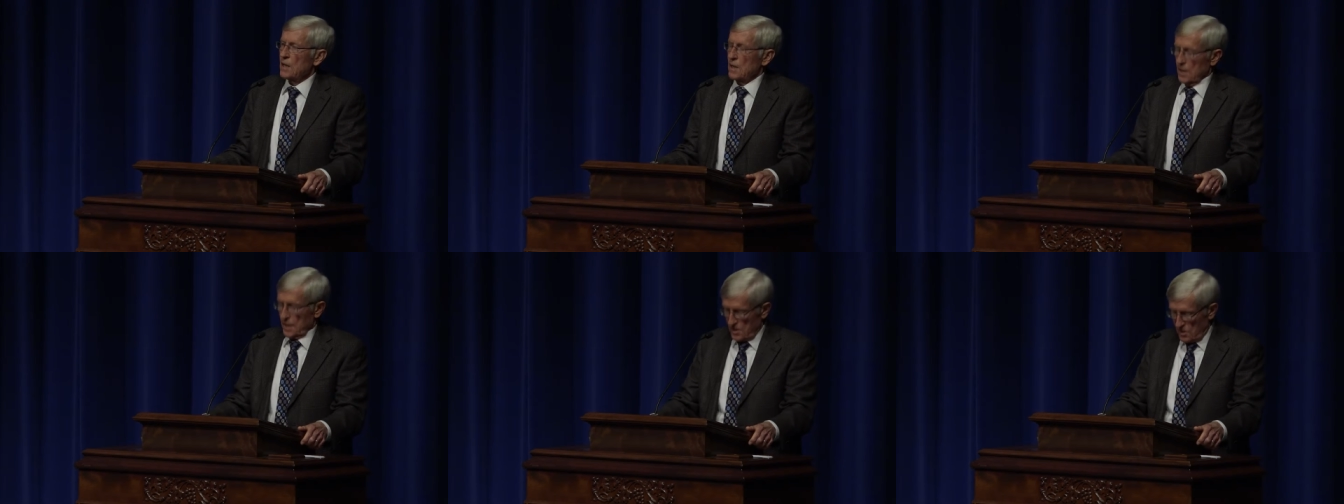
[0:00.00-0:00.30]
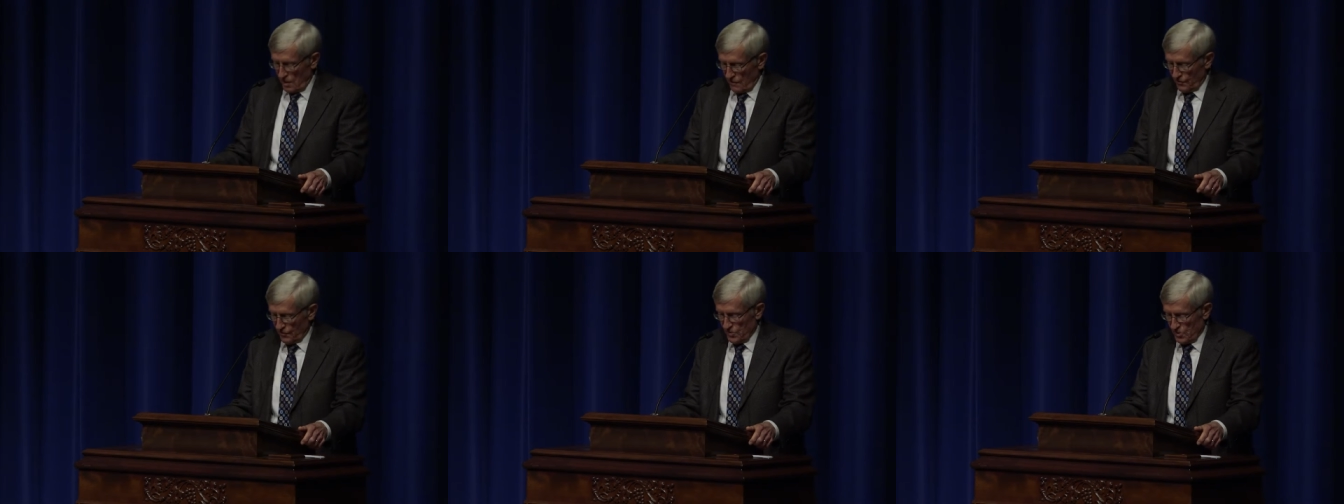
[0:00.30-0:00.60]

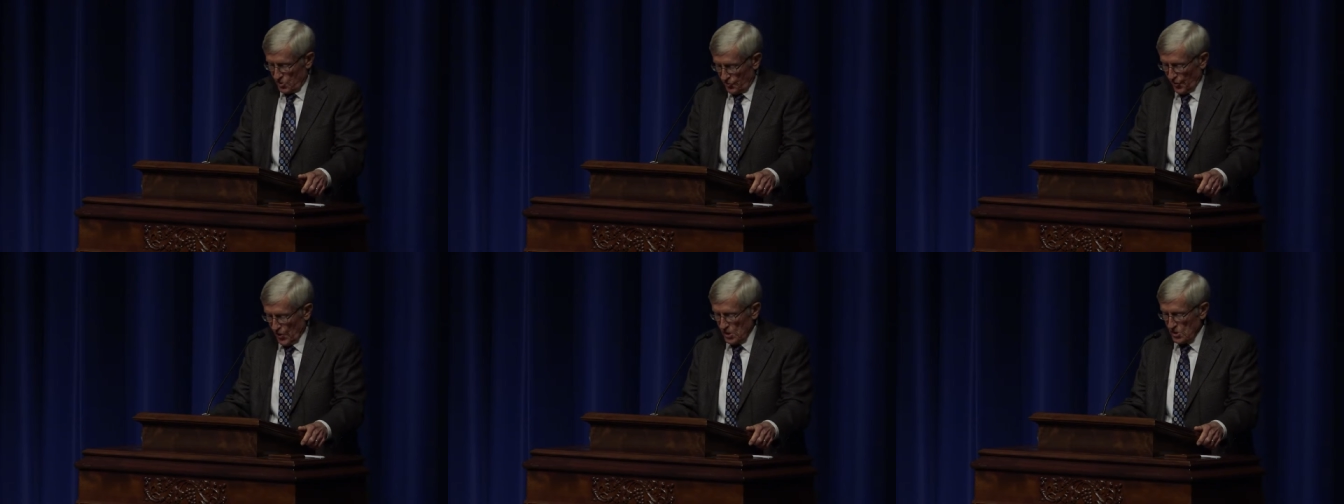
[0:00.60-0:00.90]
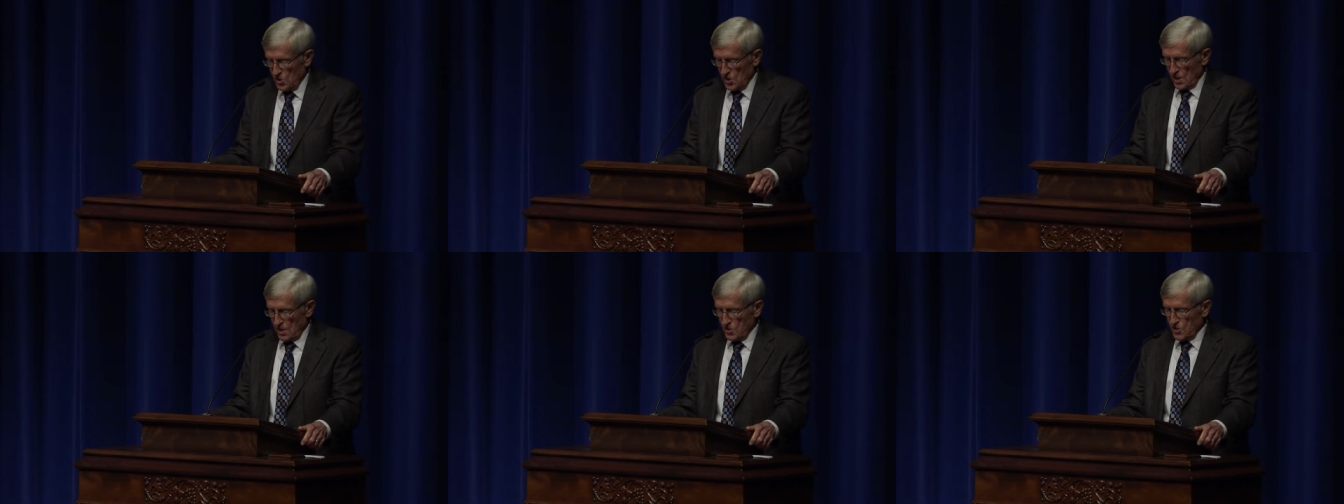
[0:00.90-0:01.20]
It's a
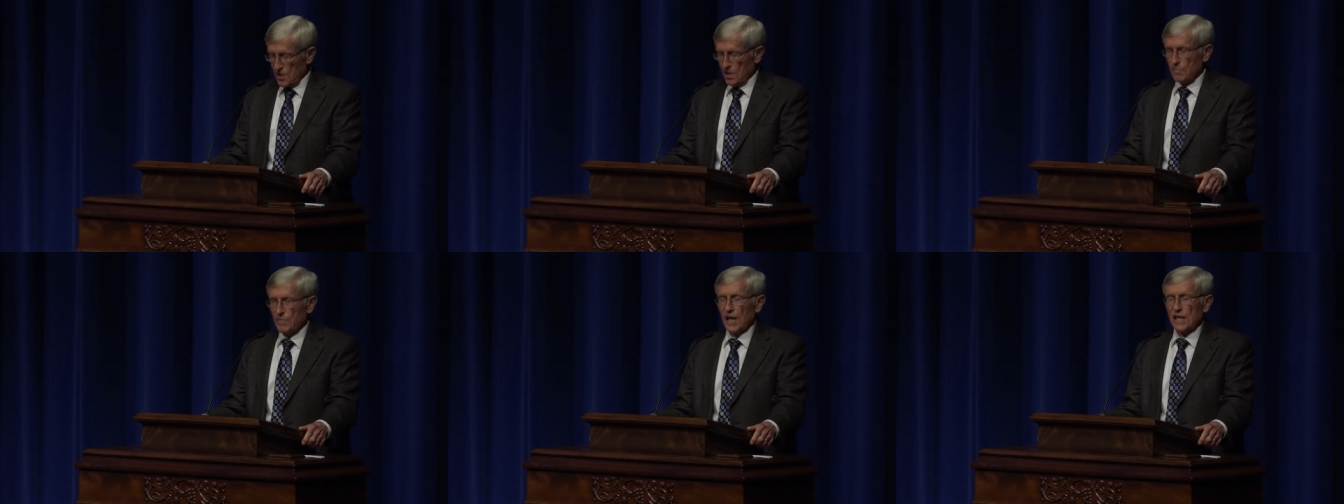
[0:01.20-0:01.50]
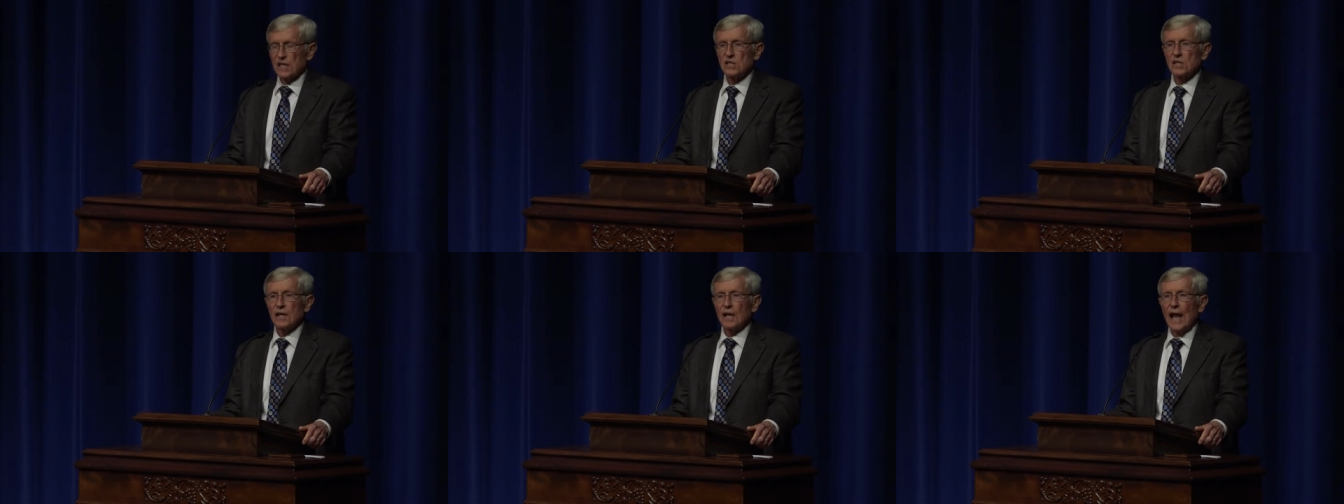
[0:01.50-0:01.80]
food system
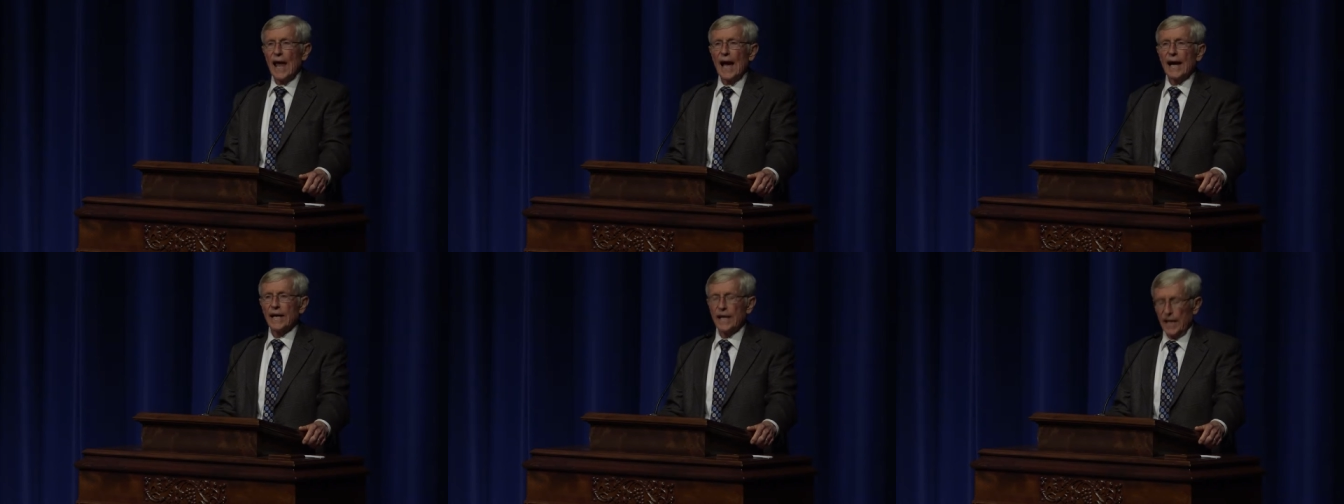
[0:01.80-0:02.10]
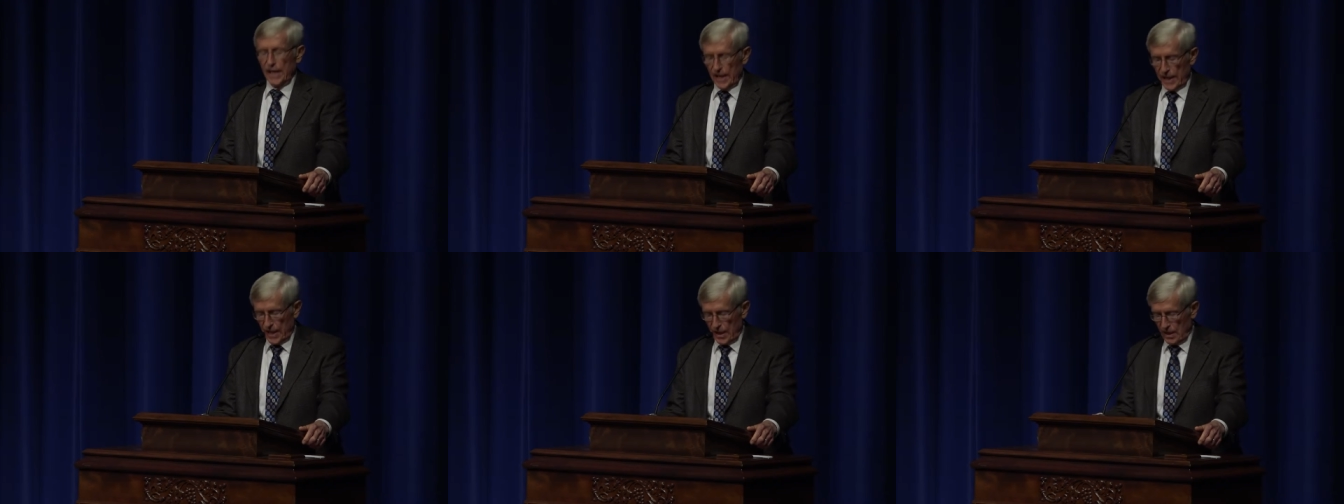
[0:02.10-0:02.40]
that's
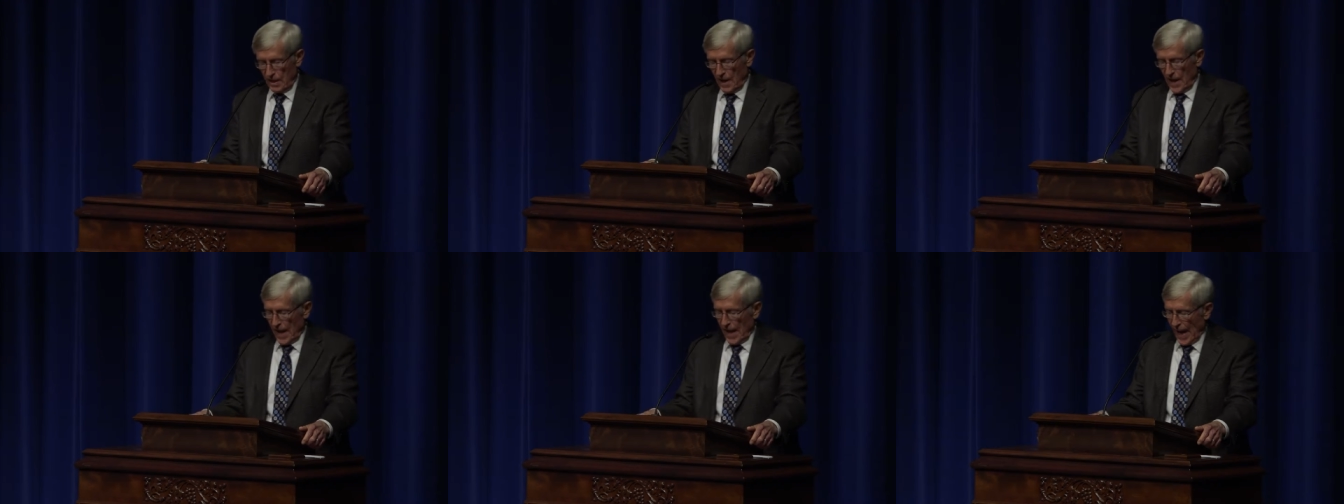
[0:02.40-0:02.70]
lacking in